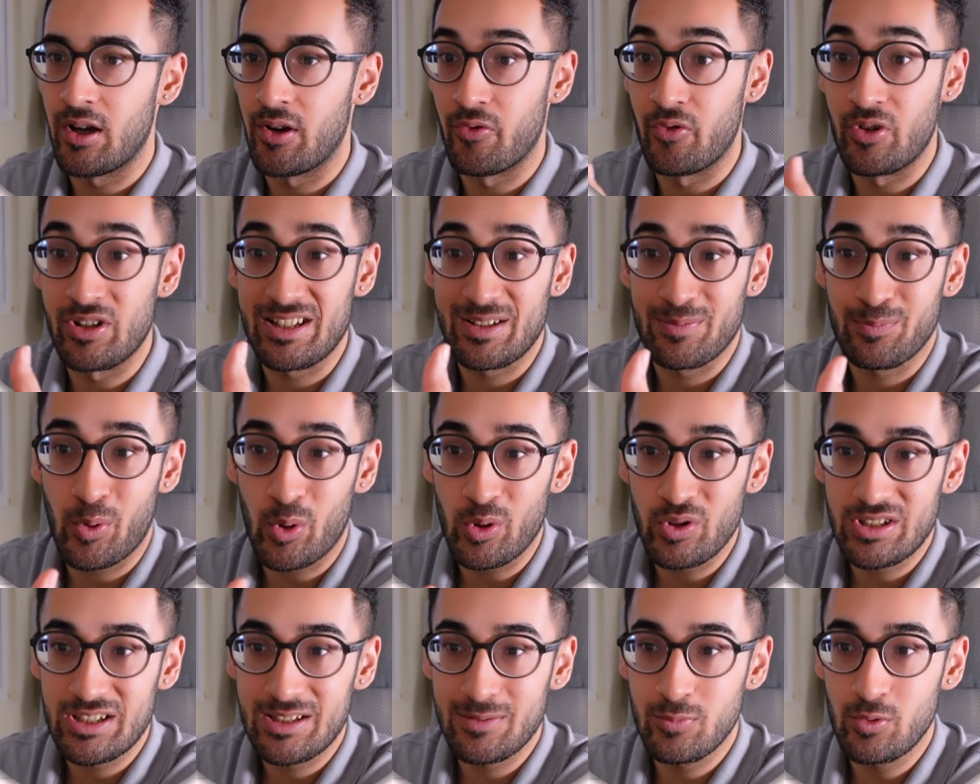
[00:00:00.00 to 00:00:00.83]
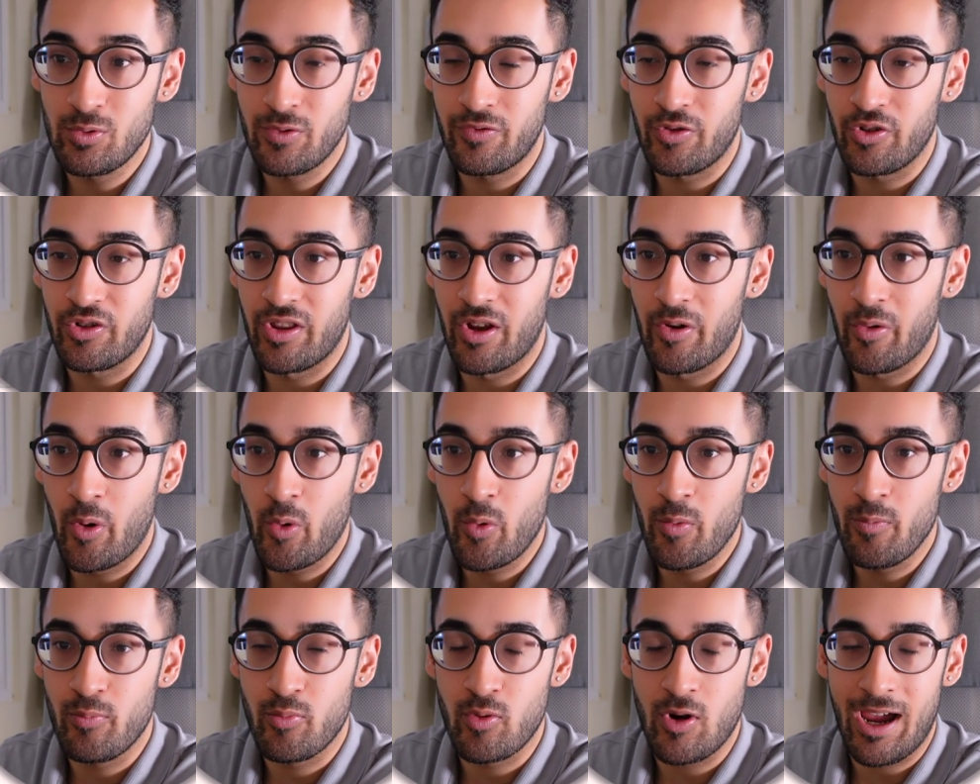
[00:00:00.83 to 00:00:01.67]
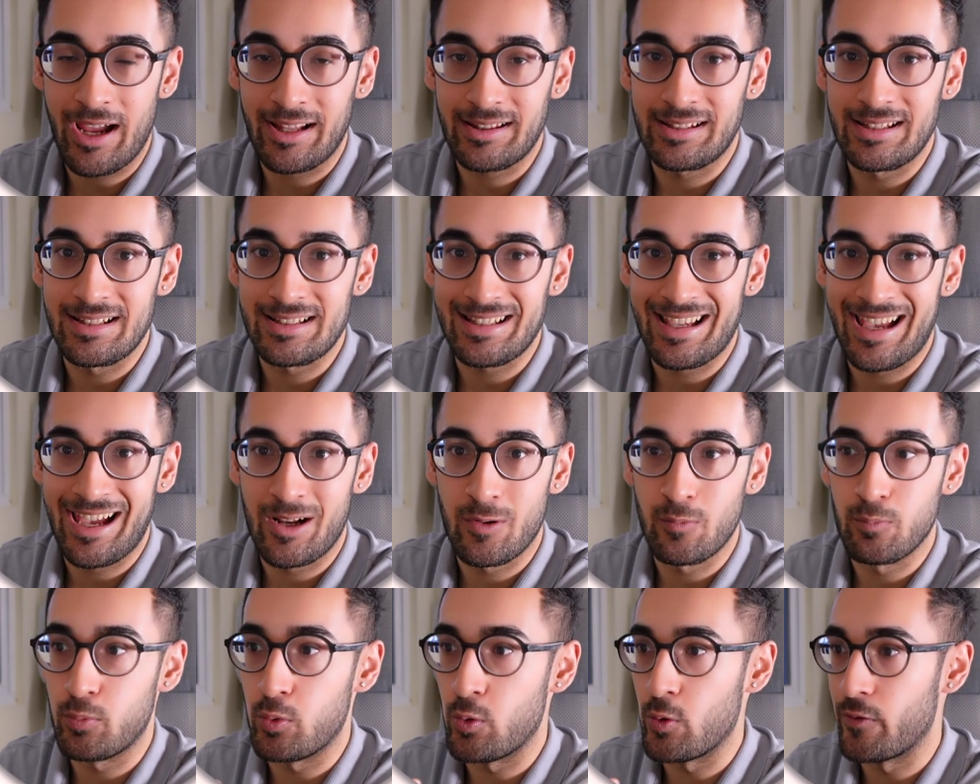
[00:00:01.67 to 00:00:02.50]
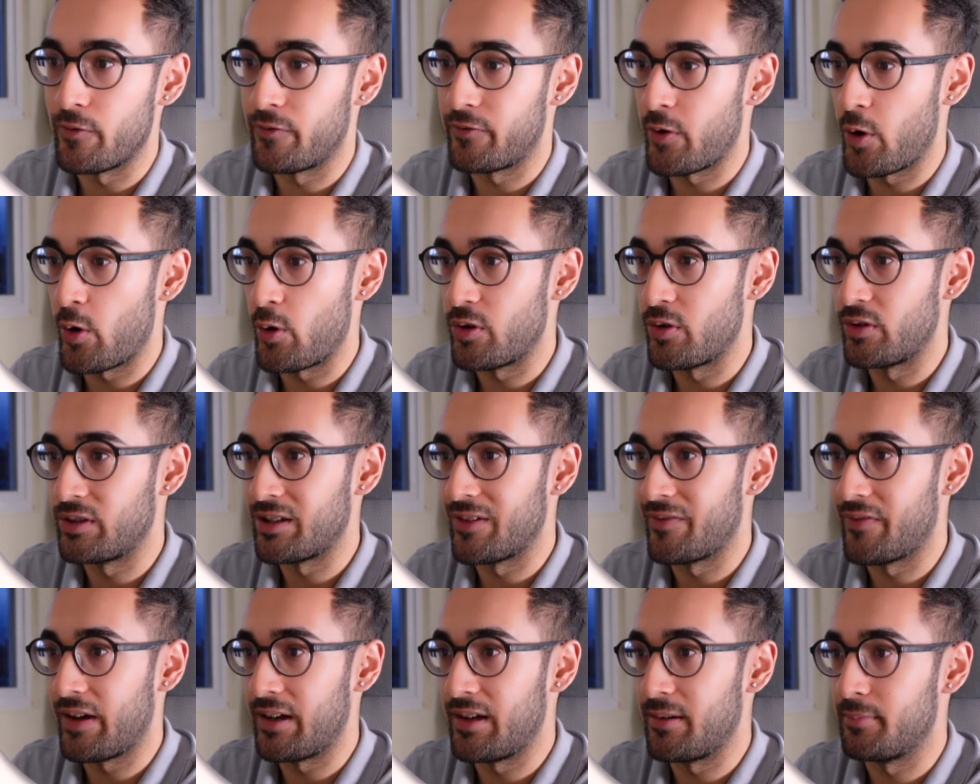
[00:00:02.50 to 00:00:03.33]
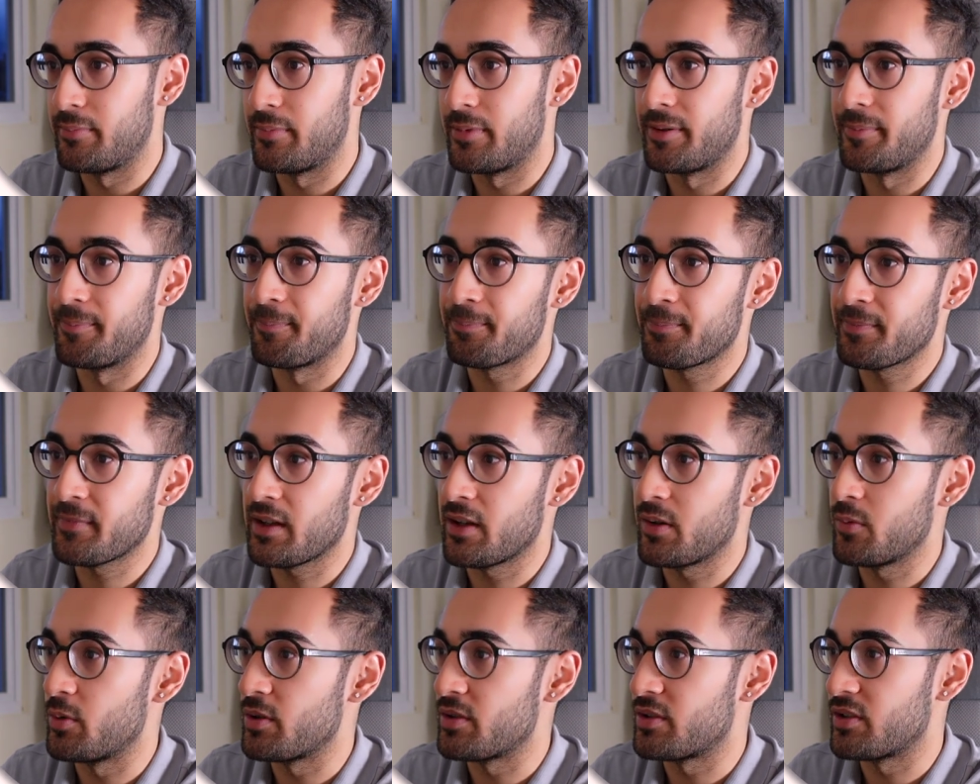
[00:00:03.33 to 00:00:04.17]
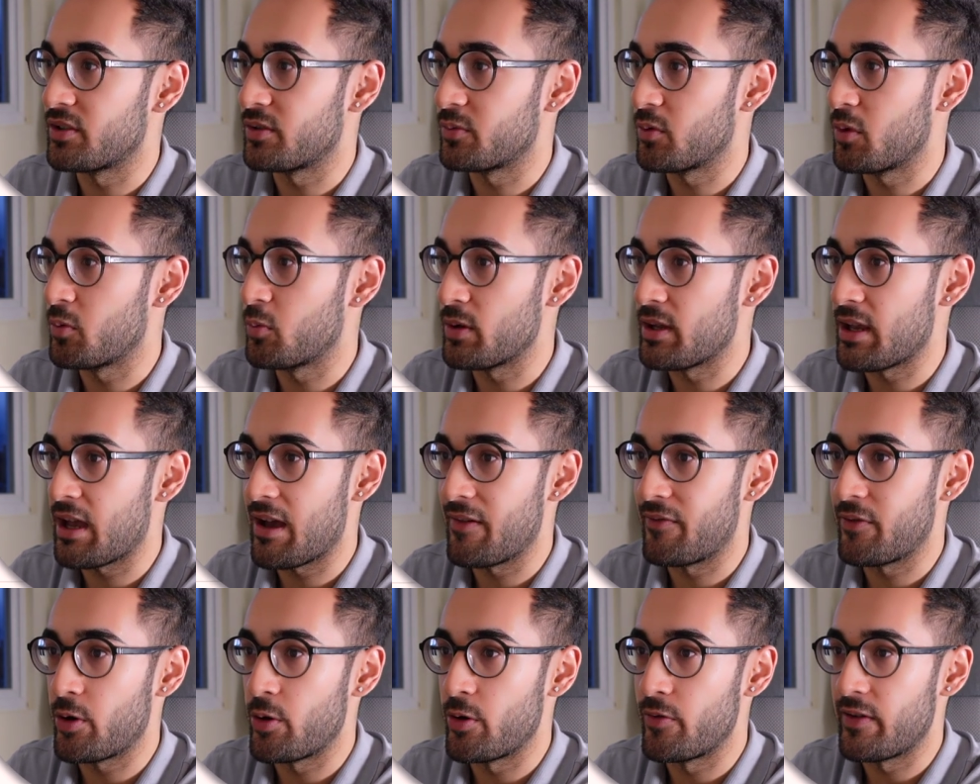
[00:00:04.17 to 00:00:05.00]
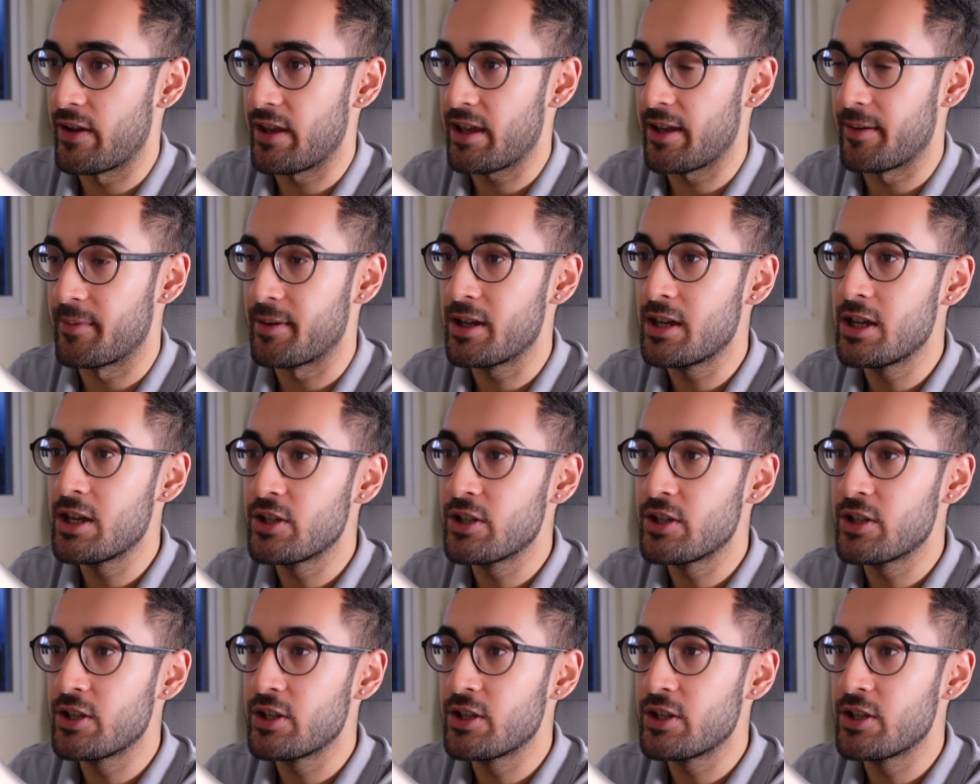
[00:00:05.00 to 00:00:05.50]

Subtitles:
responsible for their own practice and portfolio development, which is what we have over here.